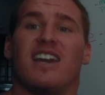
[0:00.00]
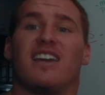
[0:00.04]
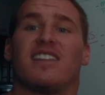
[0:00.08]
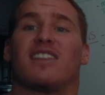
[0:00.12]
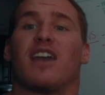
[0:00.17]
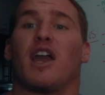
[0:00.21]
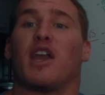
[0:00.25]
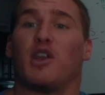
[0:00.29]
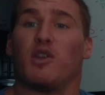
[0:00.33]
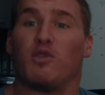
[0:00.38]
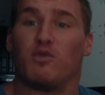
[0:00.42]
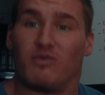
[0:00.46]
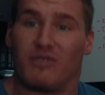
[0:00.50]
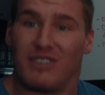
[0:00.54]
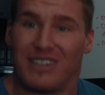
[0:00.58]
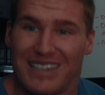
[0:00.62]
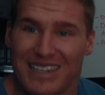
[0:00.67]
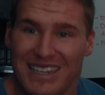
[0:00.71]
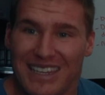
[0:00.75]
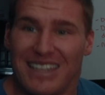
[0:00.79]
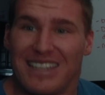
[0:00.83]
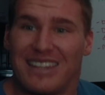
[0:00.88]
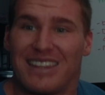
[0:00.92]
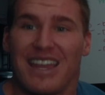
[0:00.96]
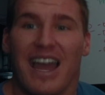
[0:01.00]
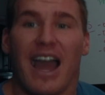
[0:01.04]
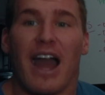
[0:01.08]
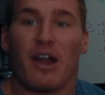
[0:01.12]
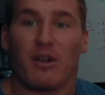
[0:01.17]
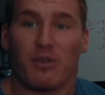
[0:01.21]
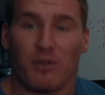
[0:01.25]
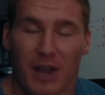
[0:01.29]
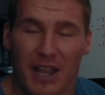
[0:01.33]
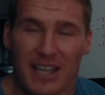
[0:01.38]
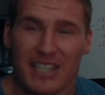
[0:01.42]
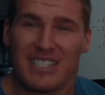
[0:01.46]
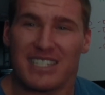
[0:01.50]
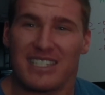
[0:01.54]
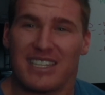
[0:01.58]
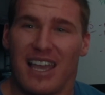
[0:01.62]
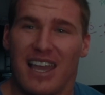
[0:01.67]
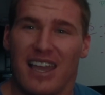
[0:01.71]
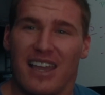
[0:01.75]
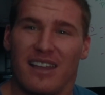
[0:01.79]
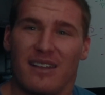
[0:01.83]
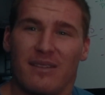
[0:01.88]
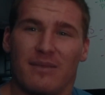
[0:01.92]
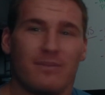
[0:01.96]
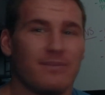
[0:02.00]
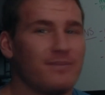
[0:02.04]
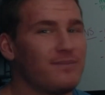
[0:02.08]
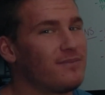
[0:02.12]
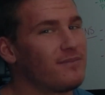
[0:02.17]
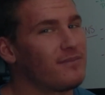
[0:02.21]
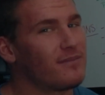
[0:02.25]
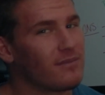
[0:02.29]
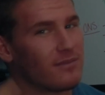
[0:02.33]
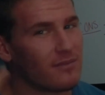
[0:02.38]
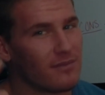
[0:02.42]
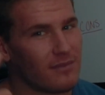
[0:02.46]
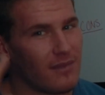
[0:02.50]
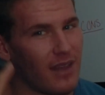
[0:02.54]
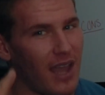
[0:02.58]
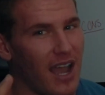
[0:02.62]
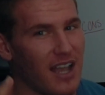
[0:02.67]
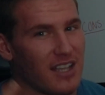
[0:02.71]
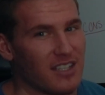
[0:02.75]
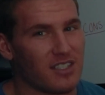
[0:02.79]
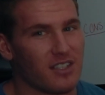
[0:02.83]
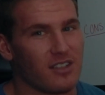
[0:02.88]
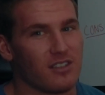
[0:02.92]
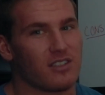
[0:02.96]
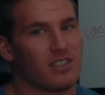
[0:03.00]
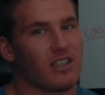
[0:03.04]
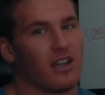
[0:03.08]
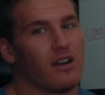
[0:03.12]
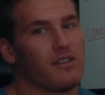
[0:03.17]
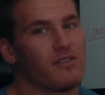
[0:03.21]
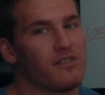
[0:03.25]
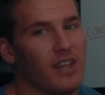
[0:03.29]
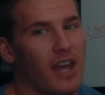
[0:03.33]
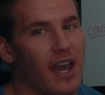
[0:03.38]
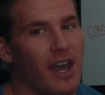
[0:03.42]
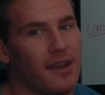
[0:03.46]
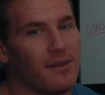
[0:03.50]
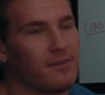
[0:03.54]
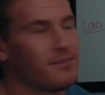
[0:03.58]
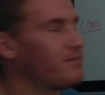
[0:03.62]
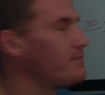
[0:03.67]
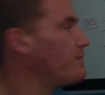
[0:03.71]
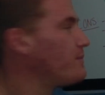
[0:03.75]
that you need that rest day? Ask yourself that.